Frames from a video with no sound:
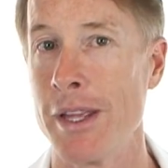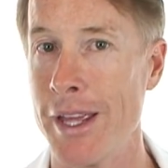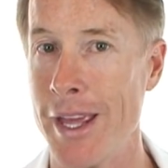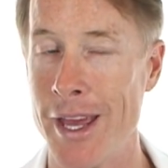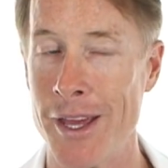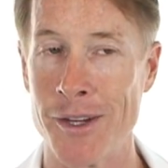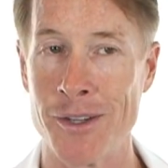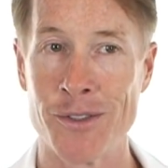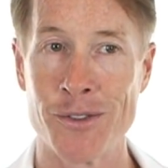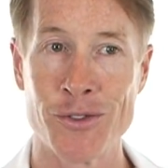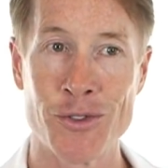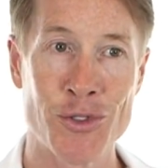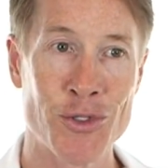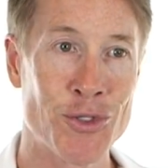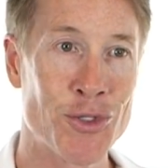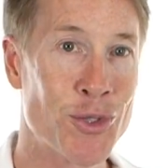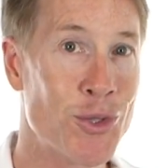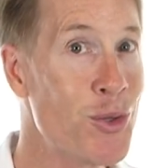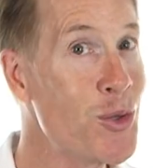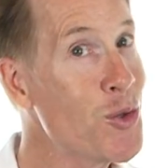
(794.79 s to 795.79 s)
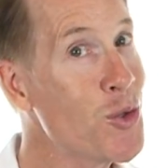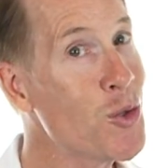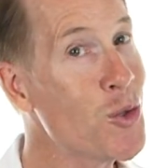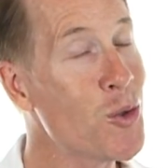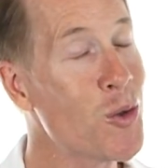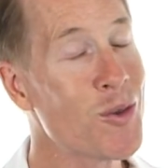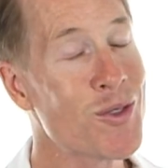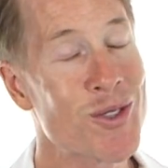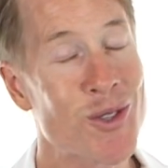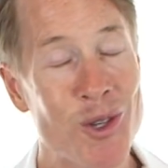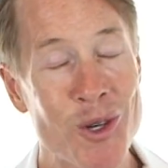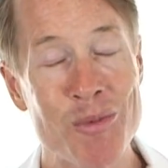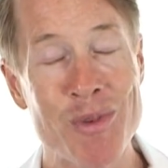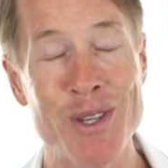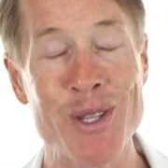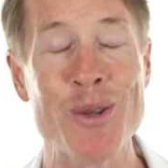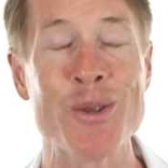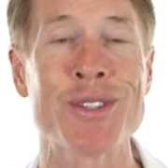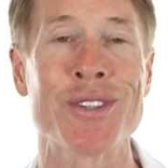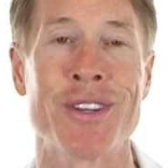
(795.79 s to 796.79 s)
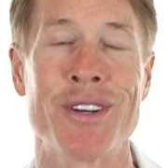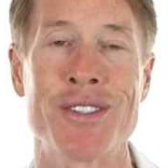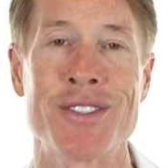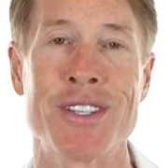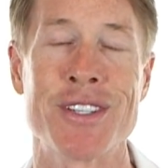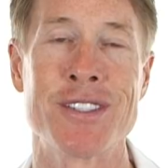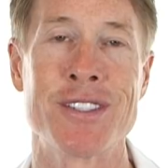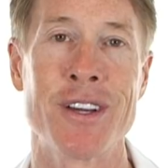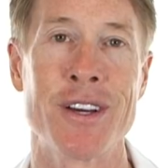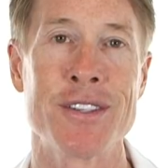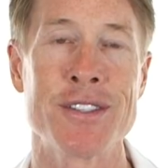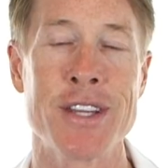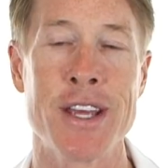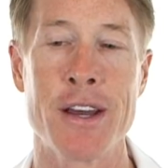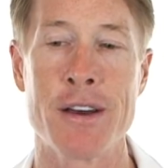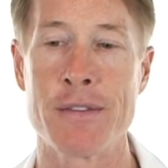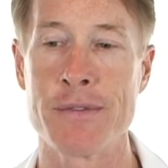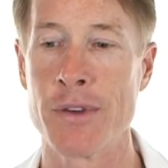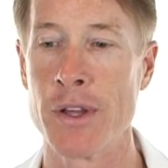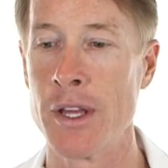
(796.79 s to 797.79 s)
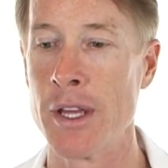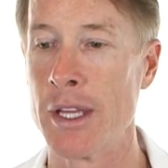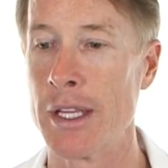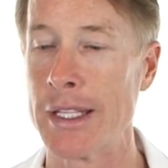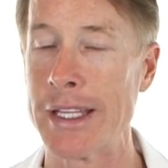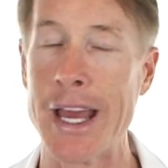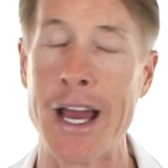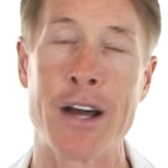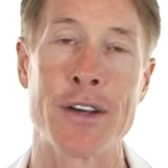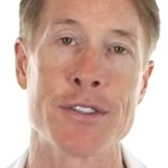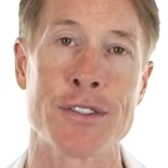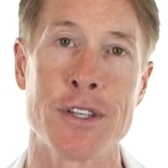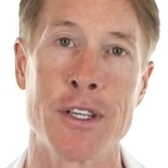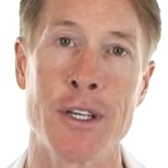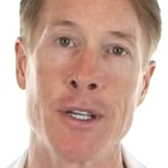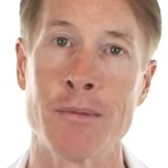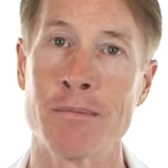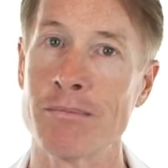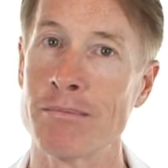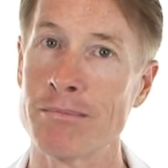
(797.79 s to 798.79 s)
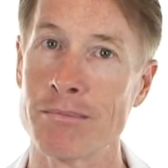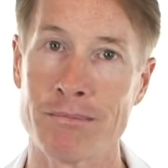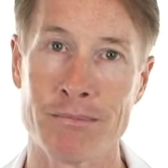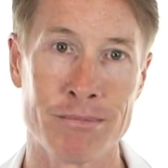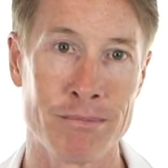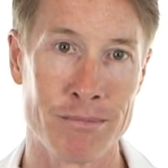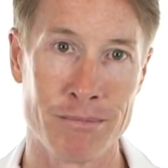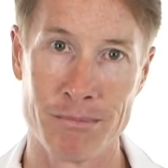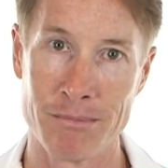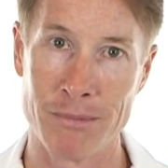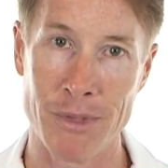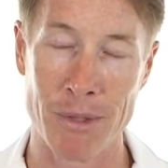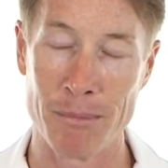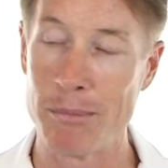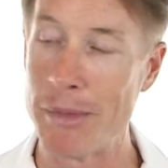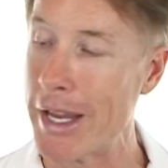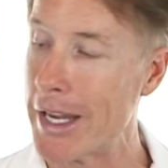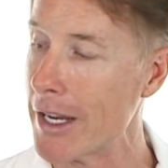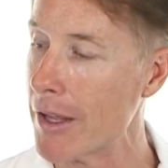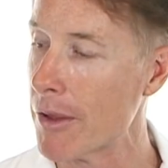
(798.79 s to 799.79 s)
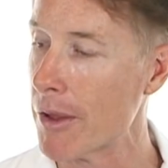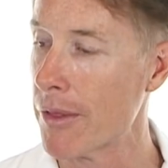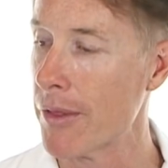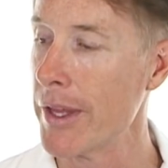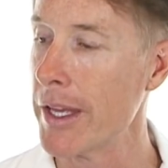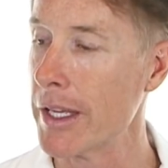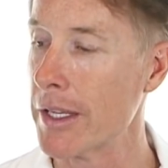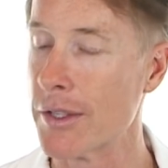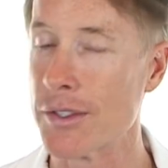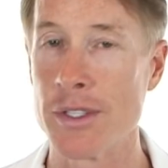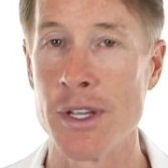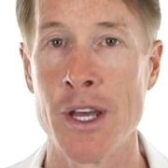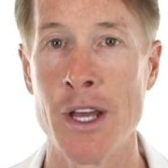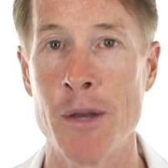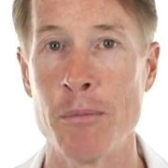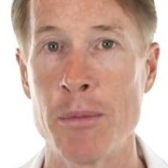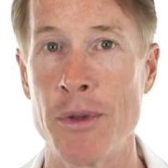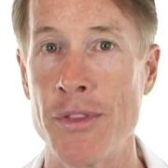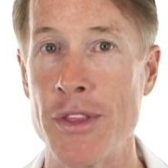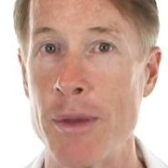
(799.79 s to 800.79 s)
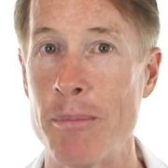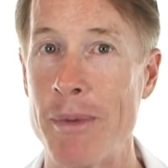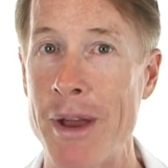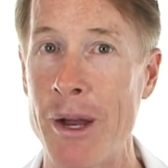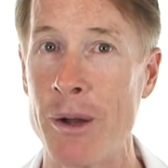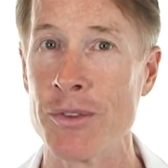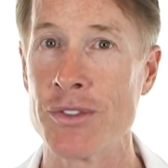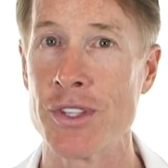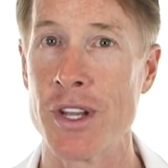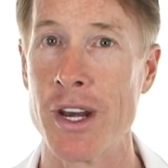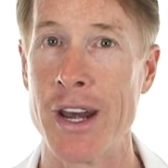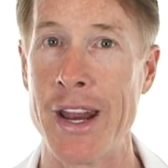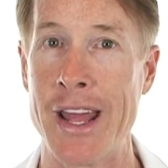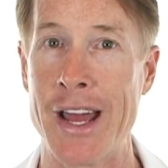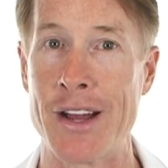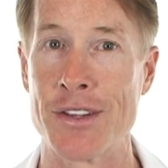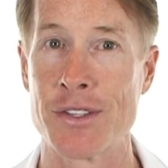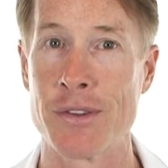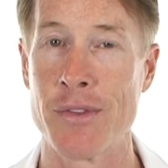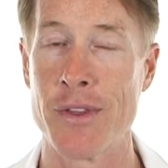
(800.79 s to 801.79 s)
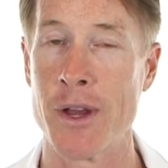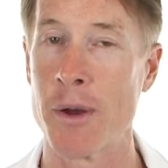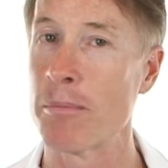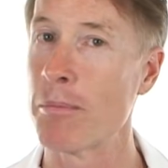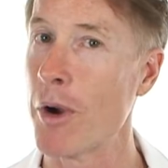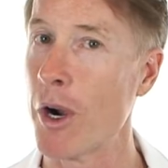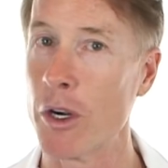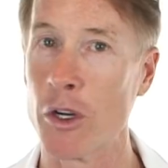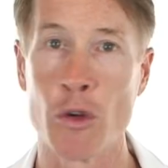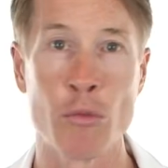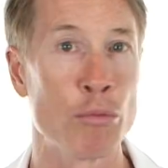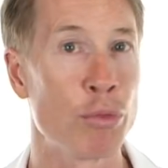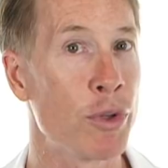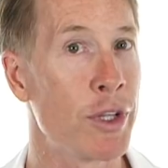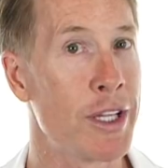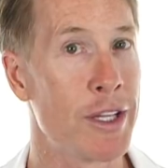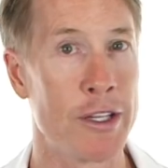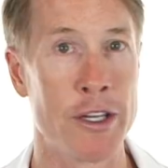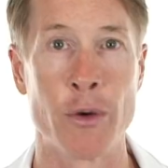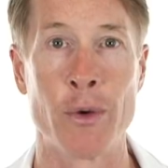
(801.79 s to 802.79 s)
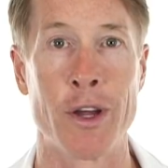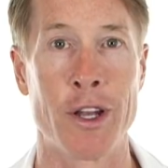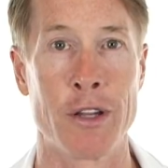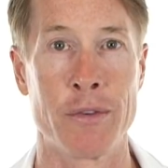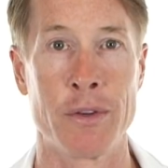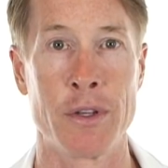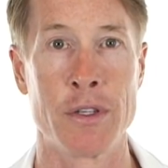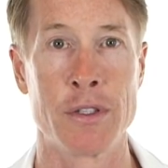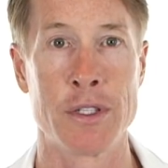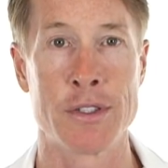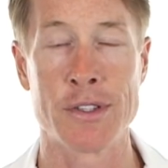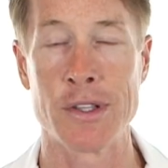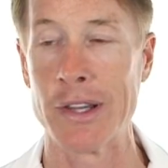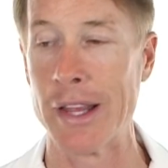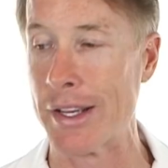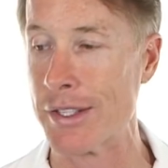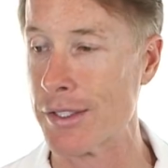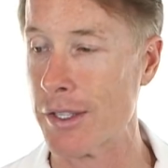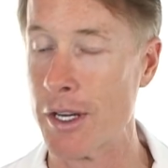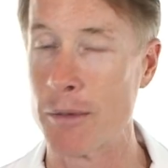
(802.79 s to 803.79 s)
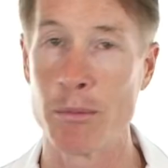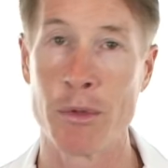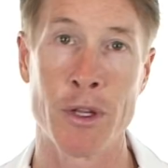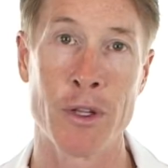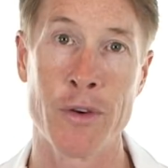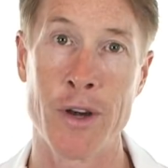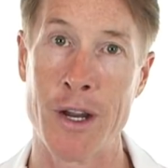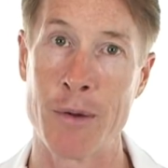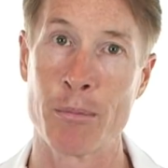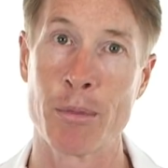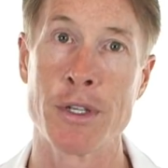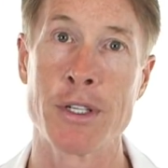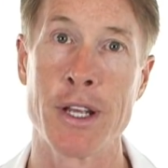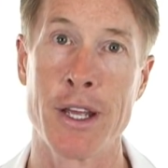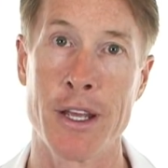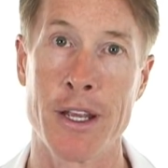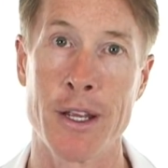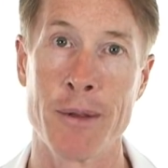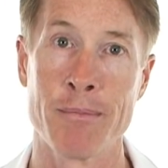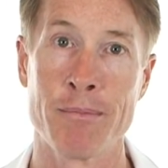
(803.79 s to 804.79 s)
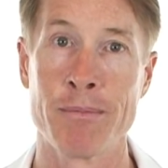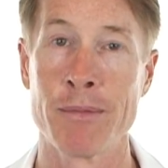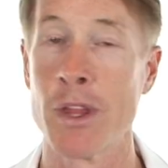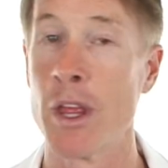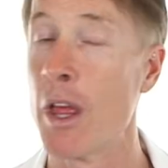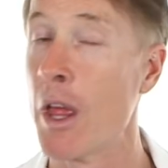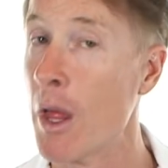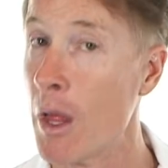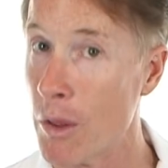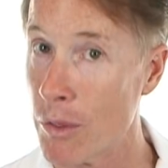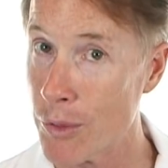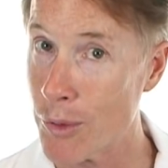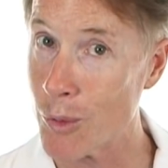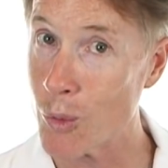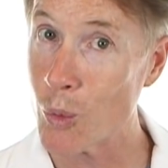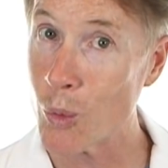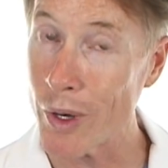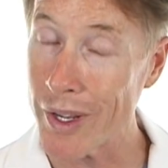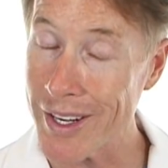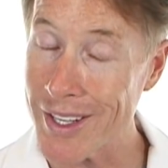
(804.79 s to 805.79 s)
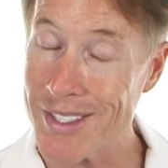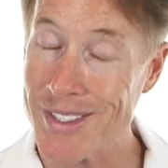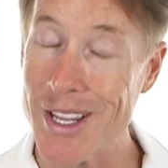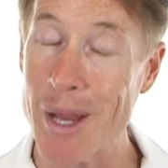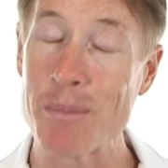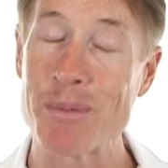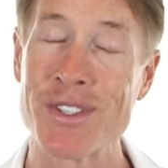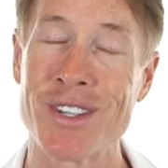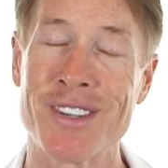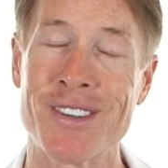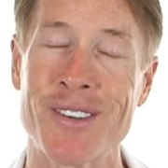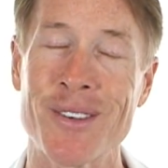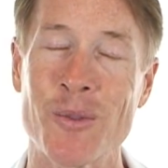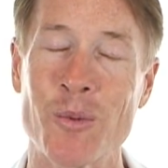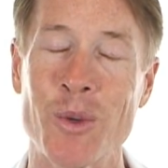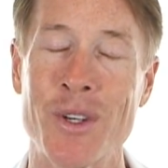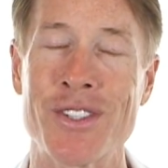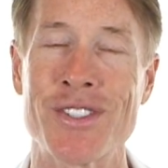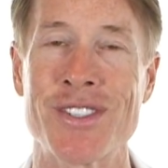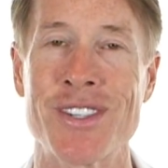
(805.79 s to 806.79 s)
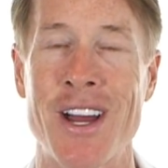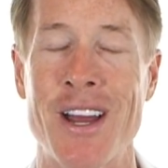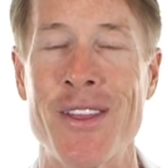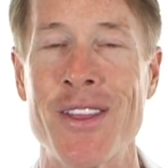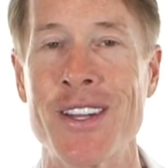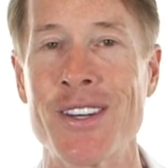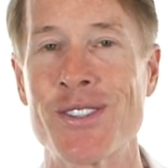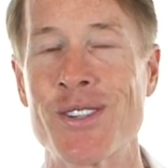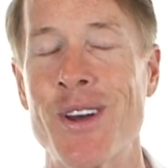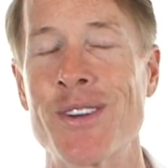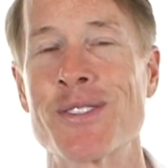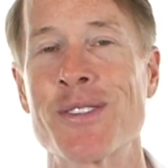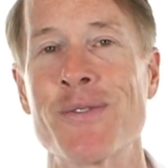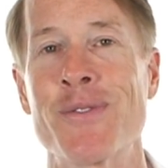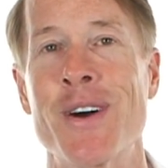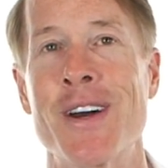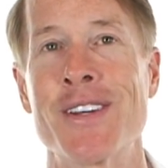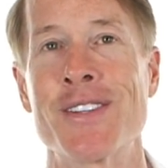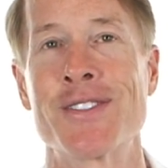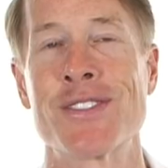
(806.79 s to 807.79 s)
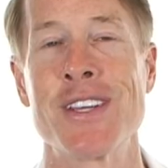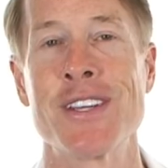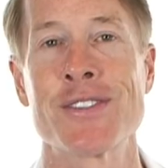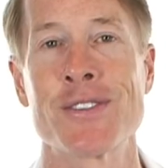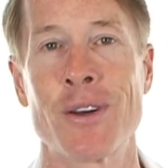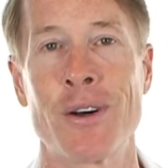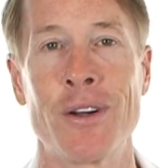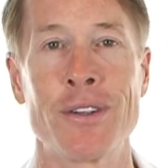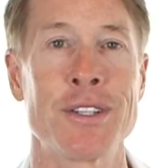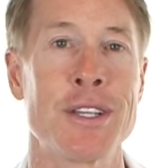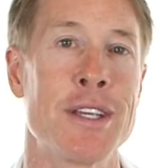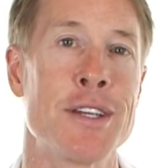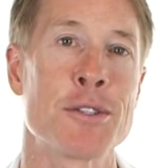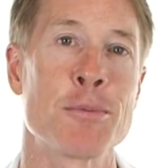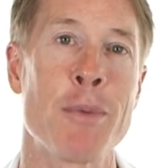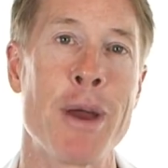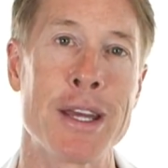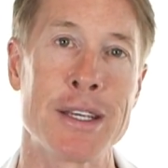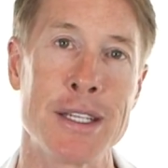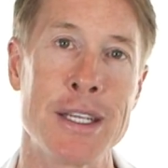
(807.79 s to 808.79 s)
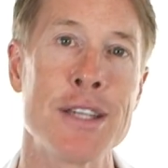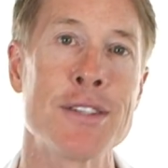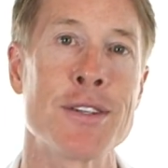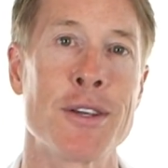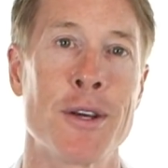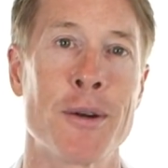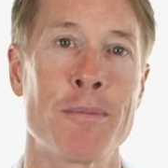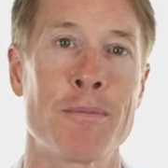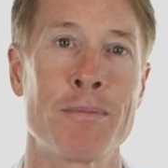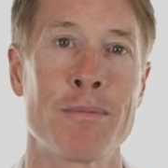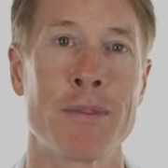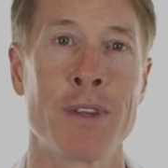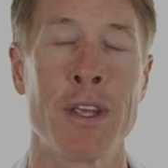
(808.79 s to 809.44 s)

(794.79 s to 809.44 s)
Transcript: And true but useless. It does have calcium, many other things, but the amount that it has of them are completely irrelevant. It's less than a milligram per day. The one exception, which I think justifies sea salt, is magnesium.